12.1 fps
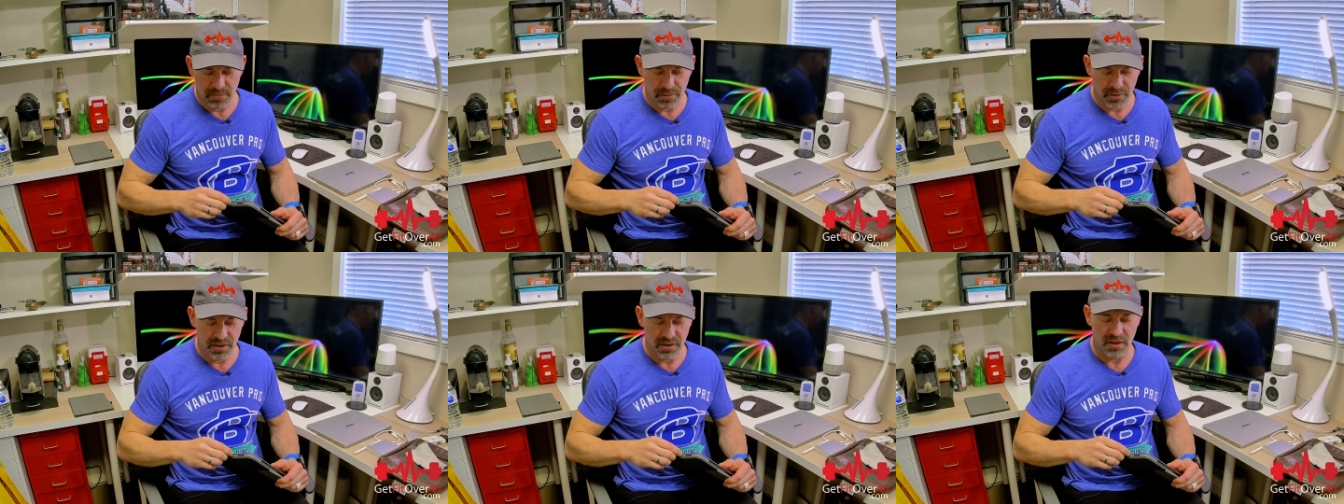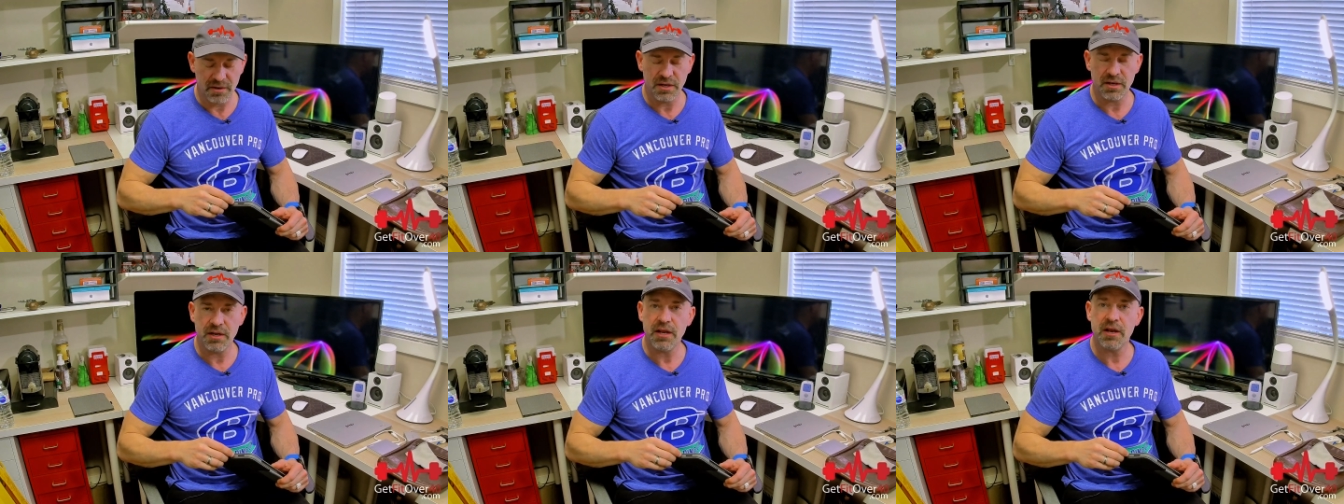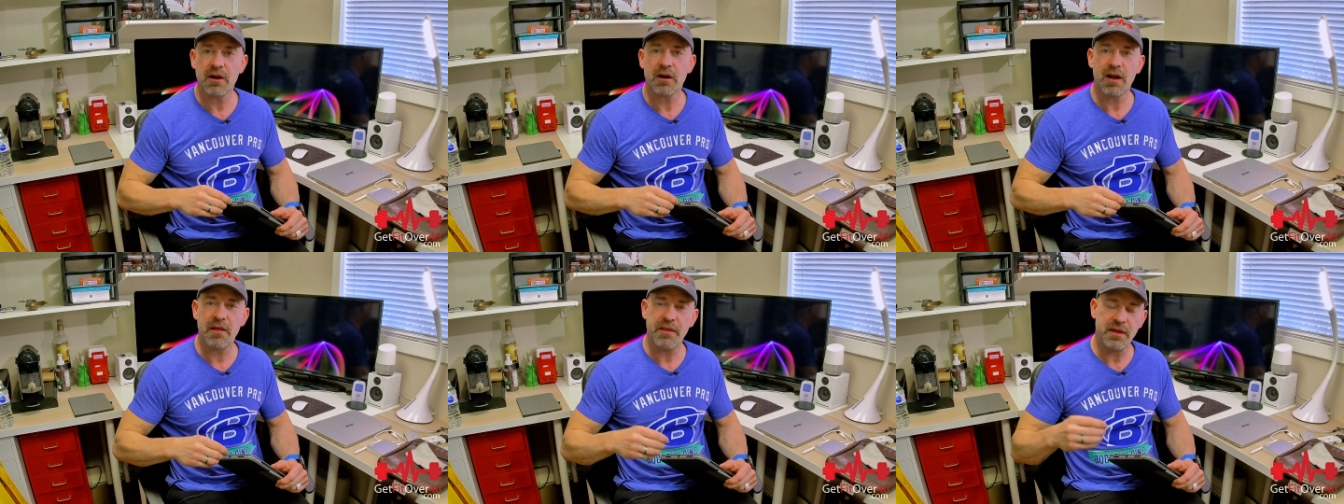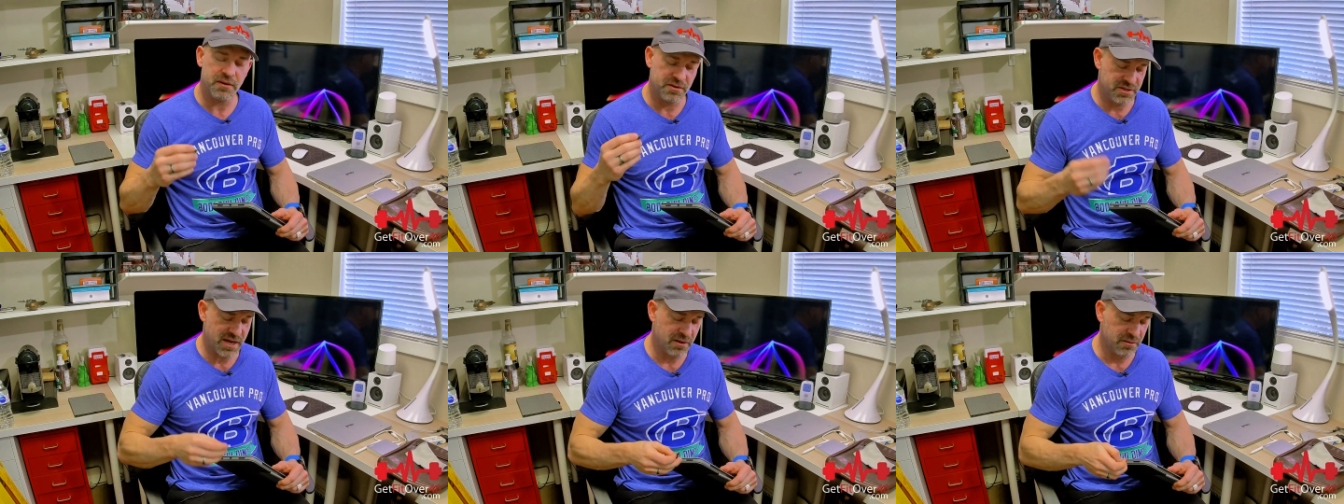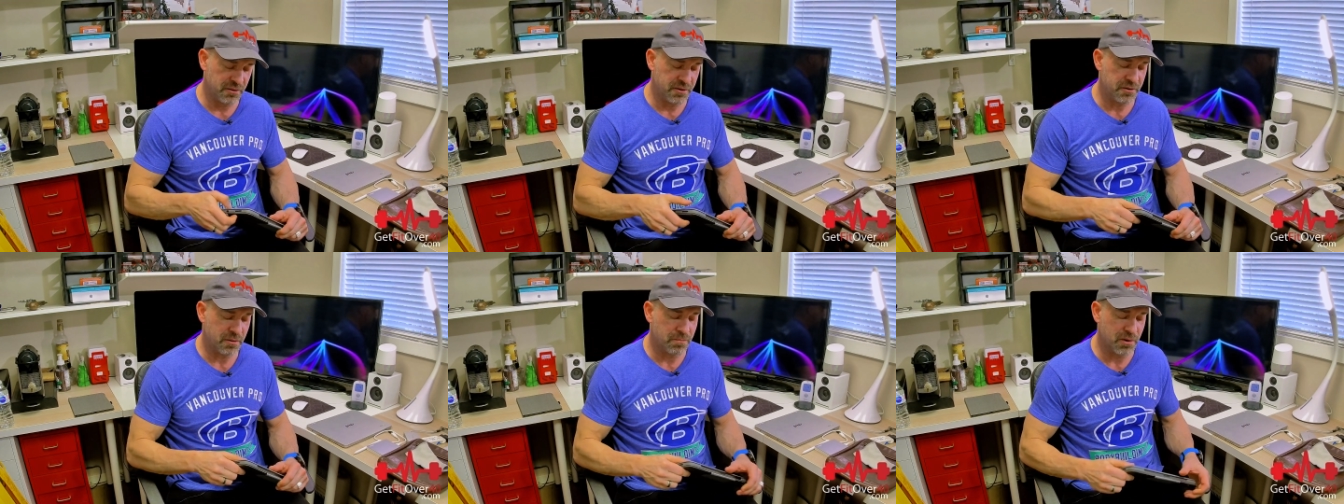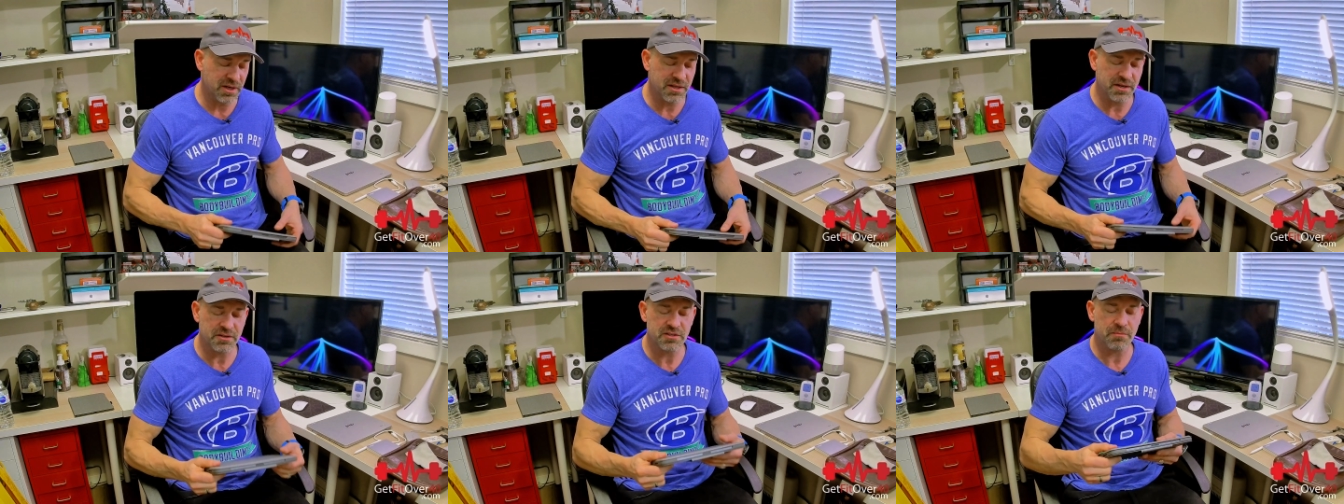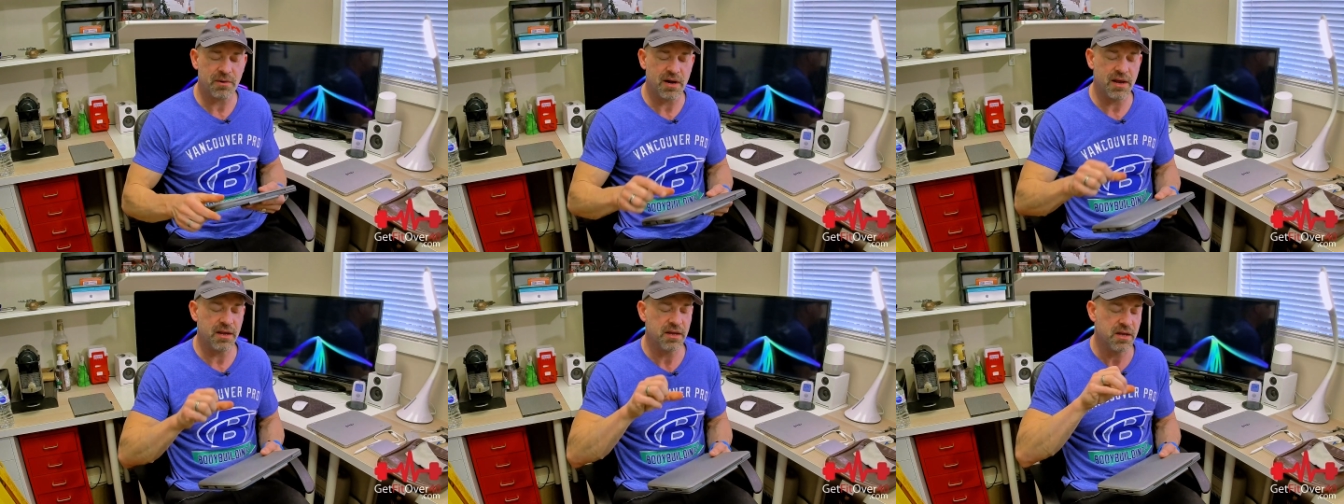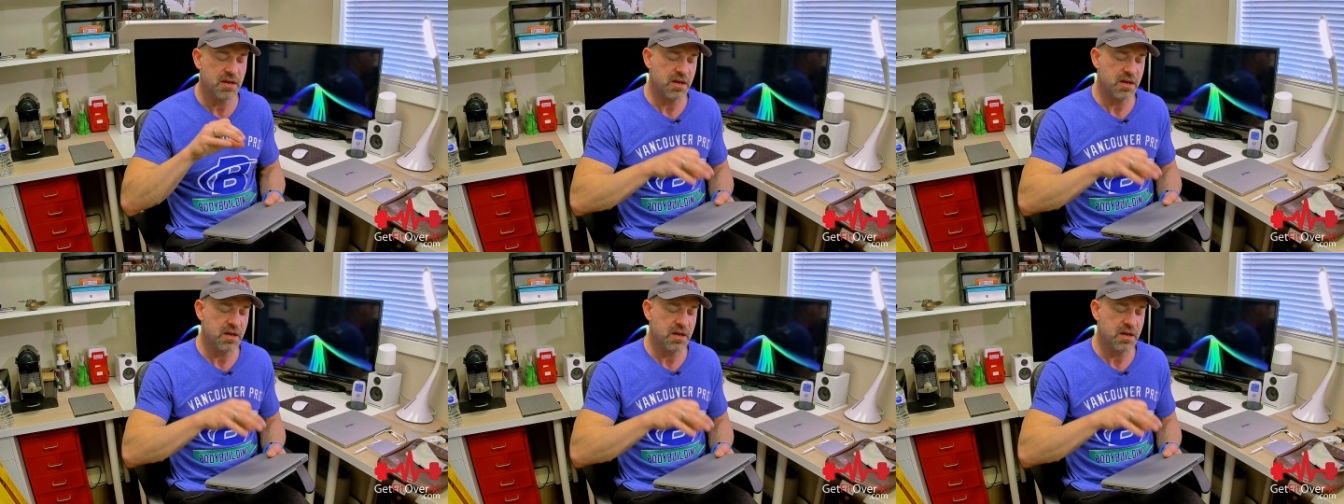put it on in here, and then download it or bring it into my,